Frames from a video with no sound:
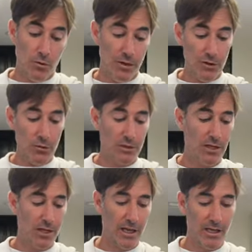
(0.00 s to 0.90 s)
This one's
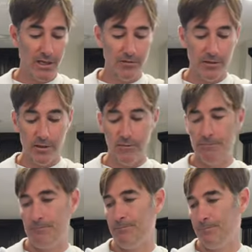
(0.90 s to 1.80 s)
gonna get gifted.
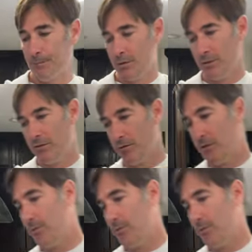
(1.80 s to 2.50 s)
This is for some